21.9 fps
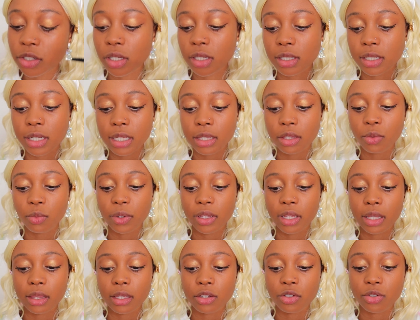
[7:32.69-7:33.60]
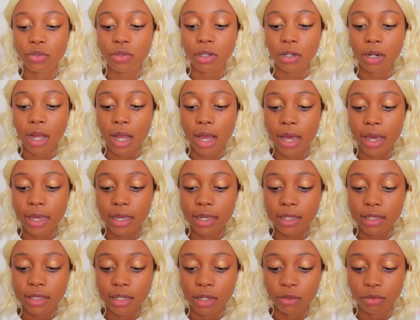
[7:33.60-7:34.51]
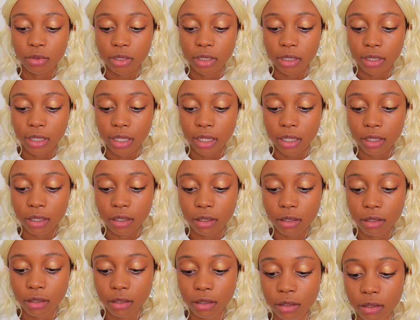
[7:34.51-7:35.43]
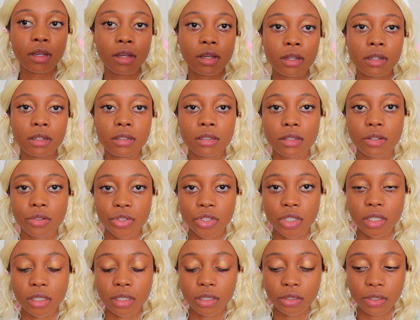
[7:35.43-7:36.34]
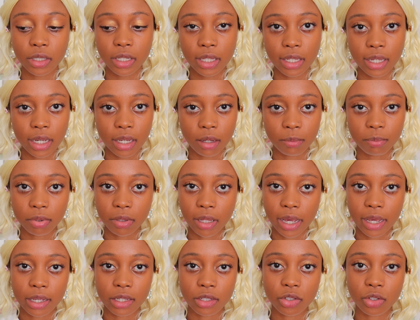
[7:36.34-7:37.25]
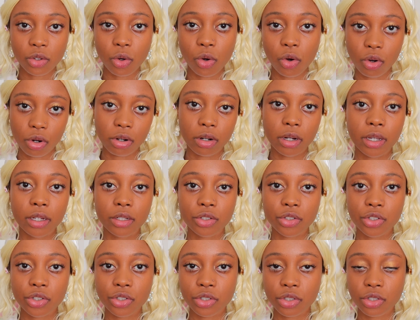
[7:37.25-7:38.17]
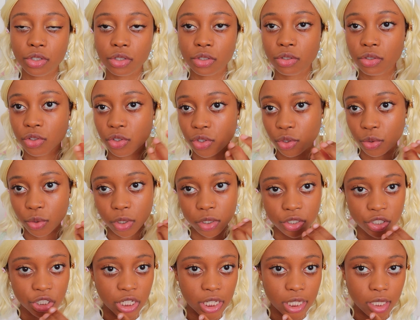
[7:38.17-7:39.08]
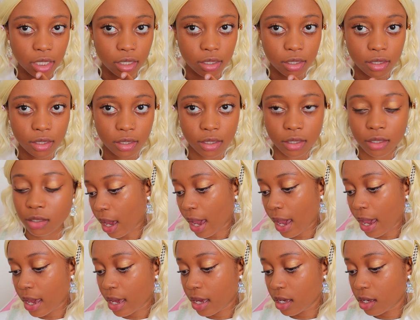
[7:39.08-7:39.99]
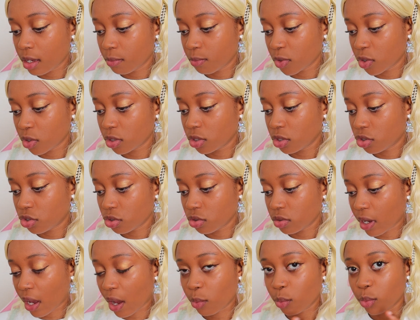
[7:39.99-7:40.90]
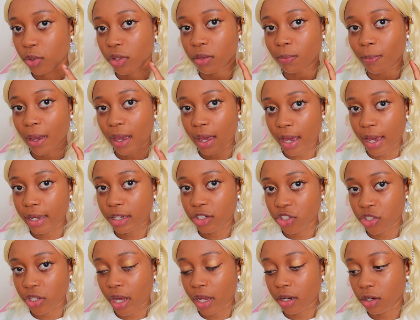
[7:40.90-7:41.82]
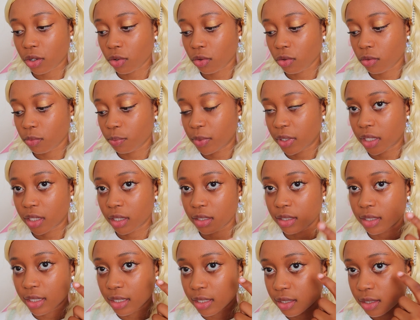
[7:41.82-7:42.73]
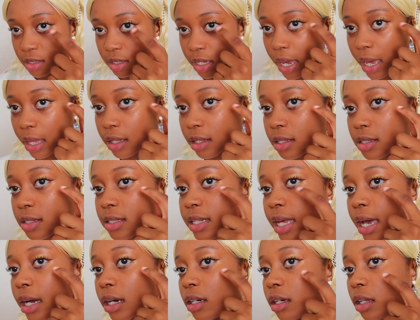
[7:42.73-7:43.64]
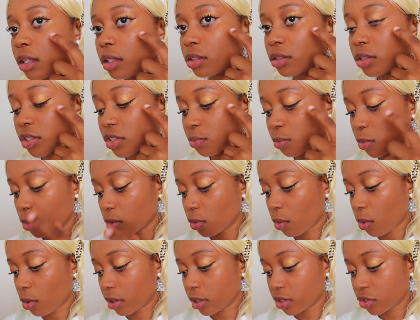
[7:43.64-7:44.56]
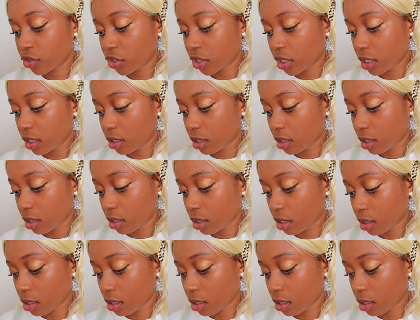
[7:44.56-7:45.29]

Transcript: just like the way that they do their eyes, I really like. So she literally like applies orange to her cheeks. I'm going to do that with my eyeshadow because that's that, it's that color, it's more orangey.